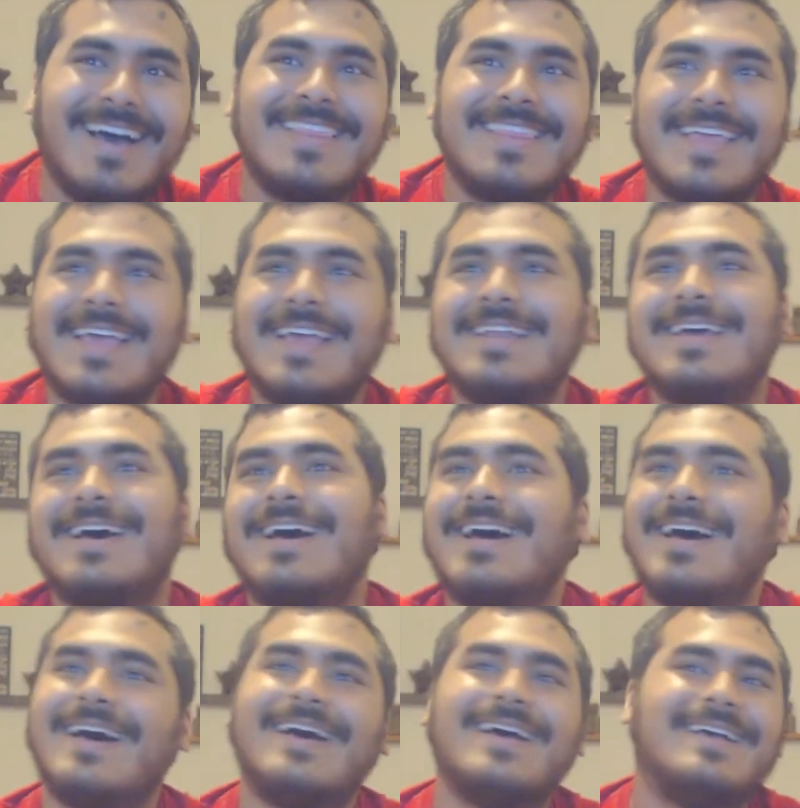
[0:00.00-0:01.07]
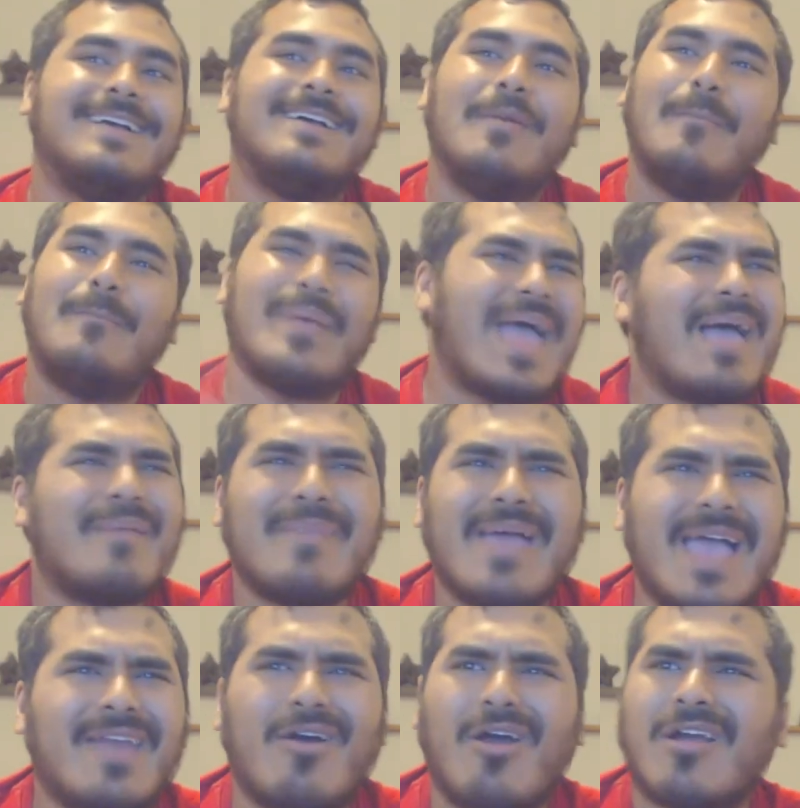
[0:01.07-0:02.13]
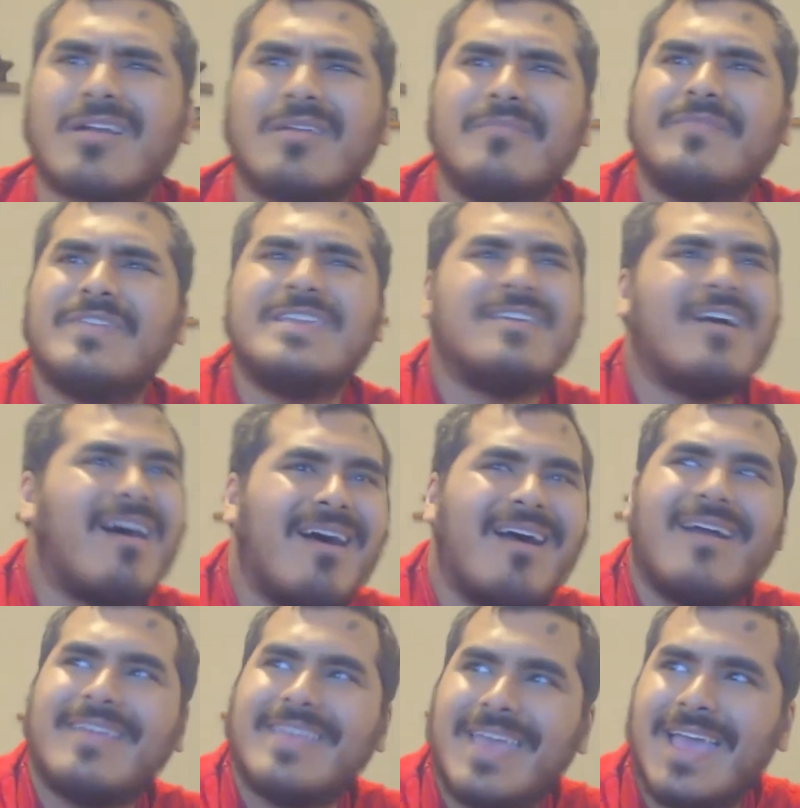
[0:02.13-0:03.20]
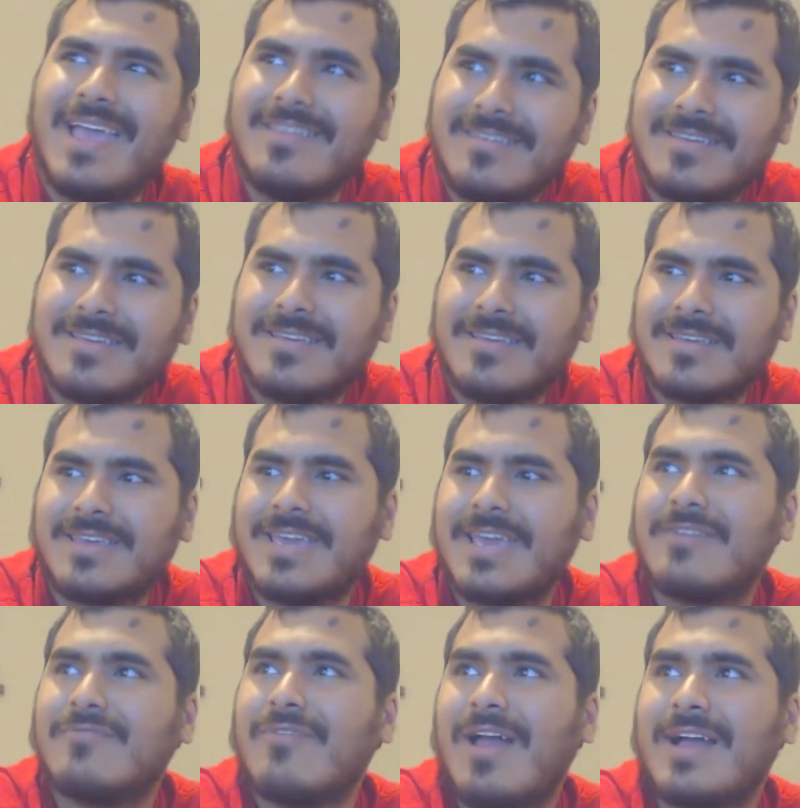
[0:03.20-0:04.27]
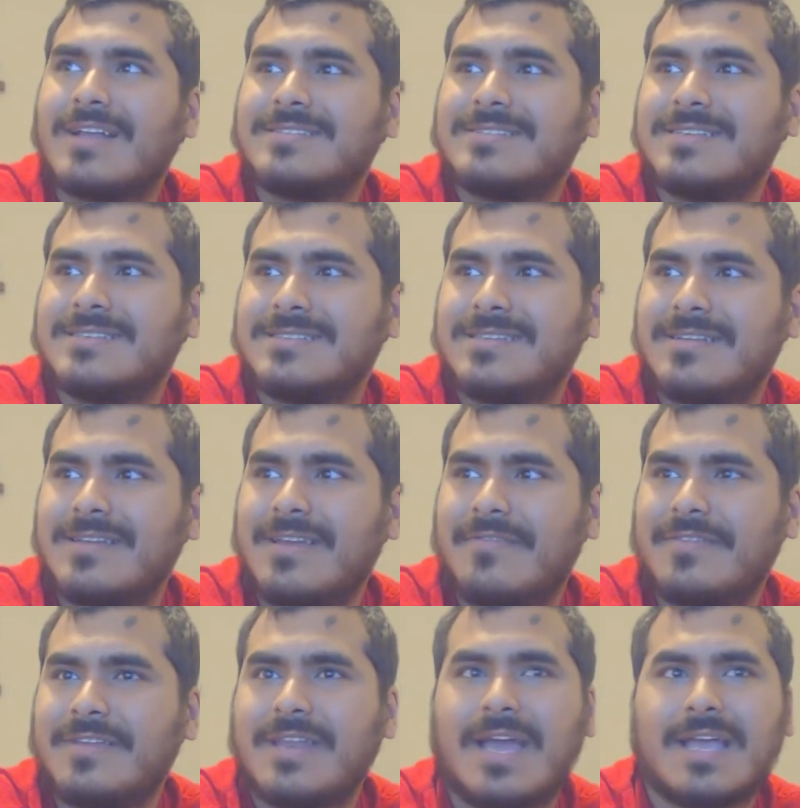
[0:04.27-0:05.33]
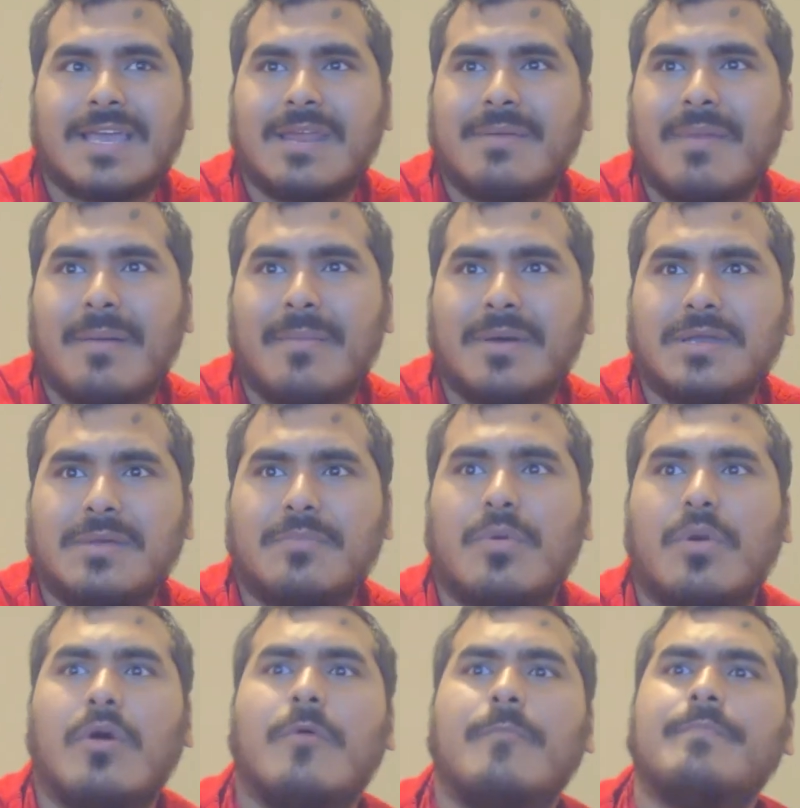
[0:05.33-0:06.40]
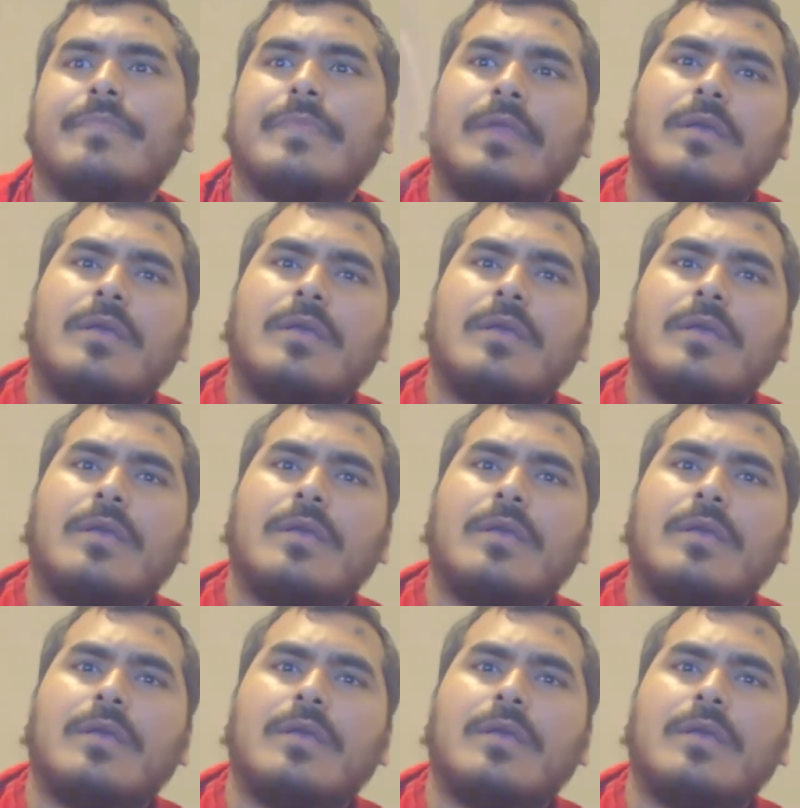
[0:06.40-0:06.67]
And then Batman Arkham VR, yeah, you could kick rocks because you're definitely not getting my money, bro.